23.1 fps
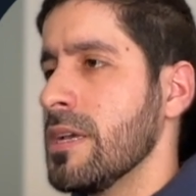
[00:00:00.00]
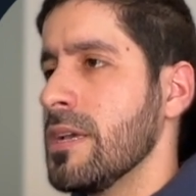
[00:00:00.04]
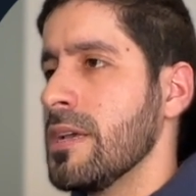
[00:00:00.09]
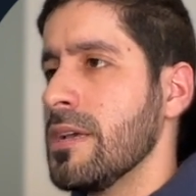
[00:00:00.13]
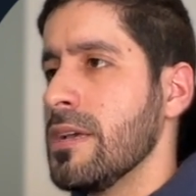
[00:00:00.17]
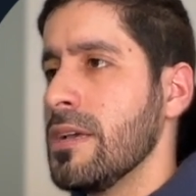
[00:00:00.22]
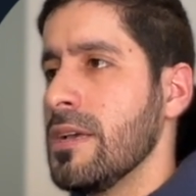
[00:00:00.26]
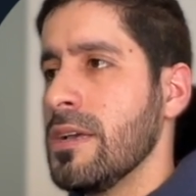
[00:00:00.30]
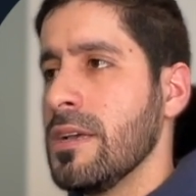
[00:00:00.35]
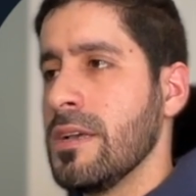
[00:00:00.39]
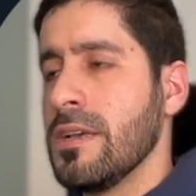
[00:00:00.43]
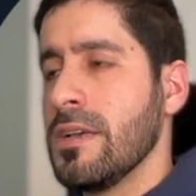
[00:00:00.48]

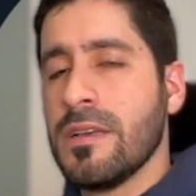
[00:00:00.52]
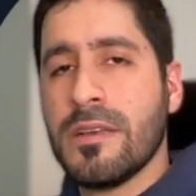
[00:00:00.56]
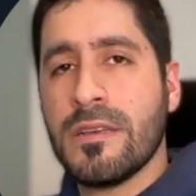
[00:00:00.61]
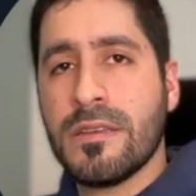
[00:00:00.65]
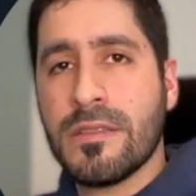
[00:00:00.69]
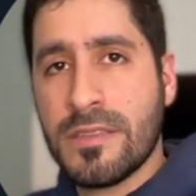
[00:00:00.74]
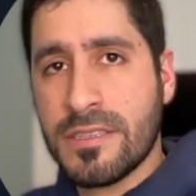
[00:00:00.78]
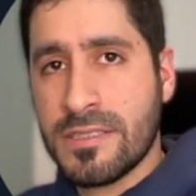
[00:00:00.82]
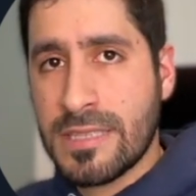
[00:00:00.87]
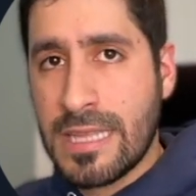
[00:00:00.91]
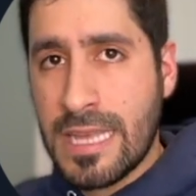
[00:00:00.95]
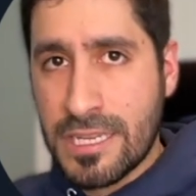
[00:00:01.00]

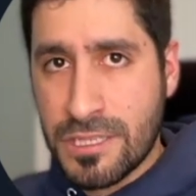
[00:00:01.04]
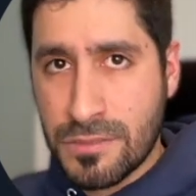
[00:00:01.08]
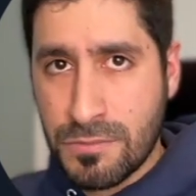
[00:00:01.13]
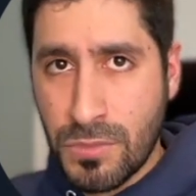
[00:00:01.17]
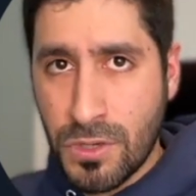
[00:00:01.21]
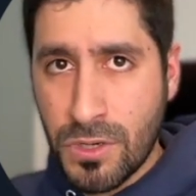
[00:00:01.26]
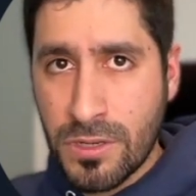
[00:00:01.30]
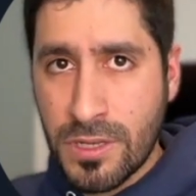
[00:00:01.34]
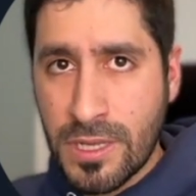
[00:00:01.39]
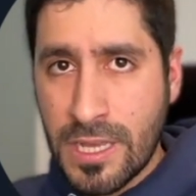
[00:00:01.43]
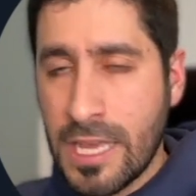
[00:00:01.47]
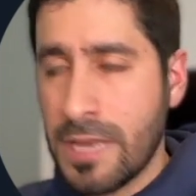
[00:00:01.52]
the
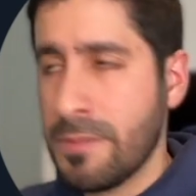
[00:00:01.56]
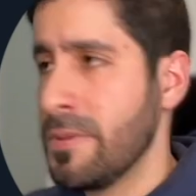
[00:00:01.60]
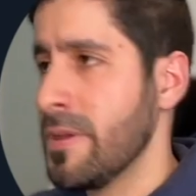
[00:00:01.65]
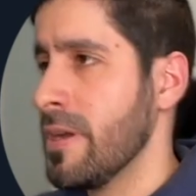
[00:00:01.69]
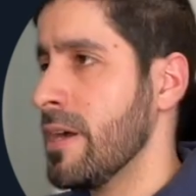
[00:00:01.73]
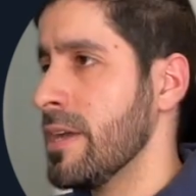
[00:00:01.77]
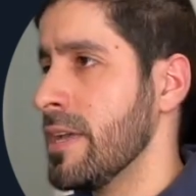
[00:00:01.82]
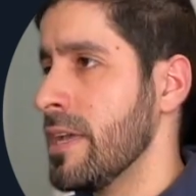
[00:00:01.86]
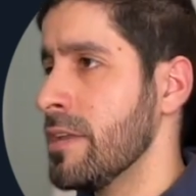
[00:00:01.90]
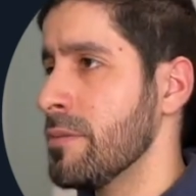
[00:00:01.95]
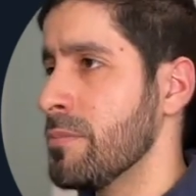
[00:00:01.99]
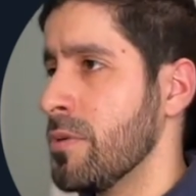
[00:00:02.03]
/book
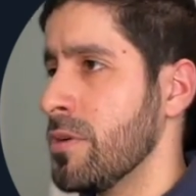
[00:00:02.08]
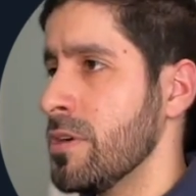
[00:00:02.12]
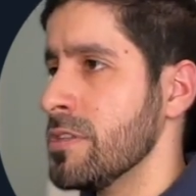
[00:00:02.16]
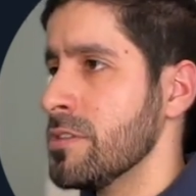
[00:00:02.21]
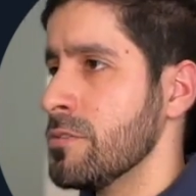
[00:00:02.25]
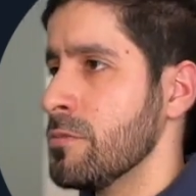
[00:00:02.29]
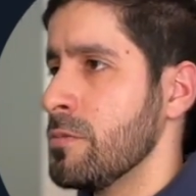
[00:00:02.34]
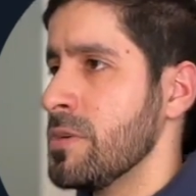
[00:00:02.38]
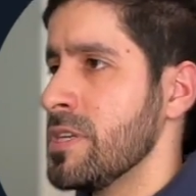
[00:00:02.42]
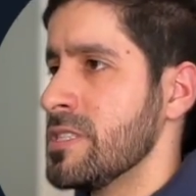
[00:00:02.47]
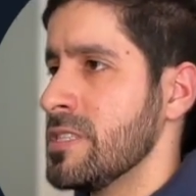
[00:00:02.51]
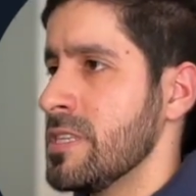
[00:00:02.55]
API endpoint,
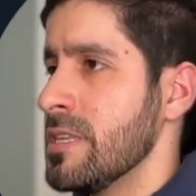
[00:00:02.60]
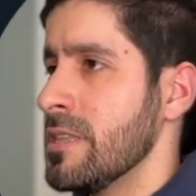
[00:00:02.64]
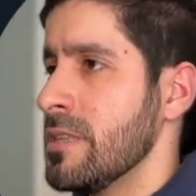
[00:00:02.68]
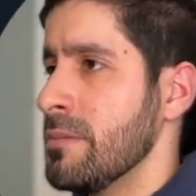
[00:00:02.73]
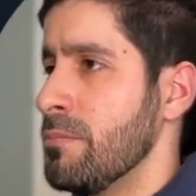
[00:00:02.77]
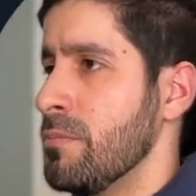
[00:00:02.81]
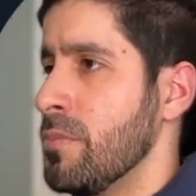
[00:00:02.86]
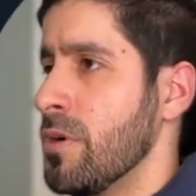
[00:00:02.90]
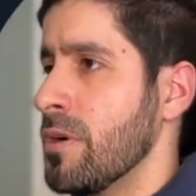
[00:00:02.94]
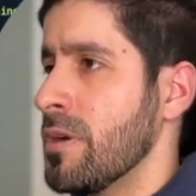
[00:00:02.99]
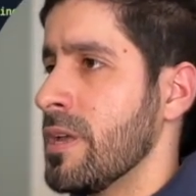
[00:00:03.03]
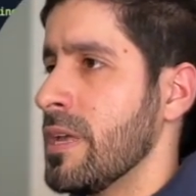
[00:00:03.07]
we see the
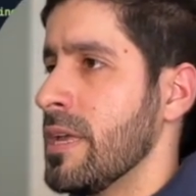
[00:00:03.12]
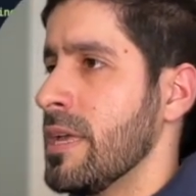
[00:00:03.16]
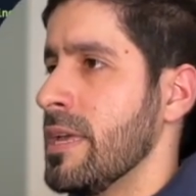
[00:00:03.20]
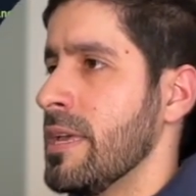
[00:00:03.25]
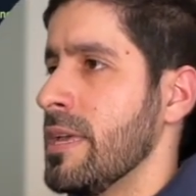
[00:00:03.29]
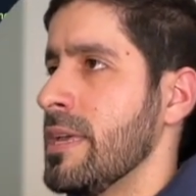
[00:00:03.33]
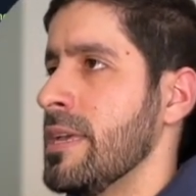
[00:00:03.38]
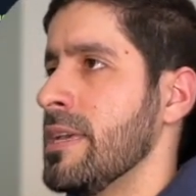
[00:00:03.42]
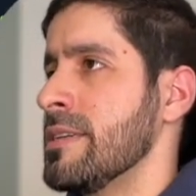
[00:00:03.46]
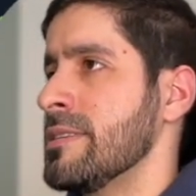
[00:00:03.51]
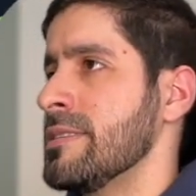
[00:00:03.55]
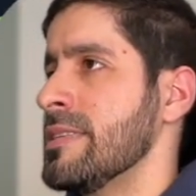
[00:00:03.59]
book
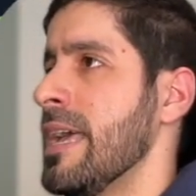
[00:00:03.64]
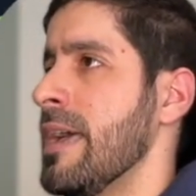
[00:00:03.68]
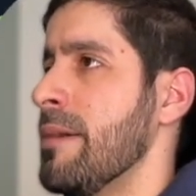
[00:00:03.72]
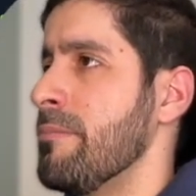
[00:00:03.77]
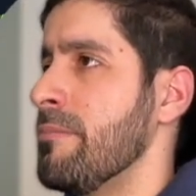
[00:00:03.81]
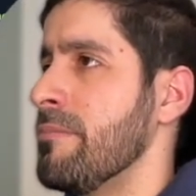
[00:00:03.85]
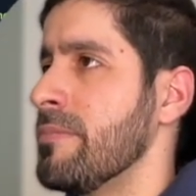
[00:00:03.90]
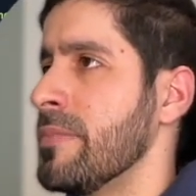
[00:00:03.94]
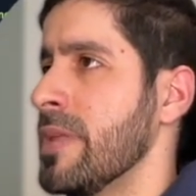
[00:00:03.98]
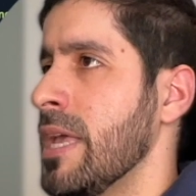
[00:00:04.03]
exam.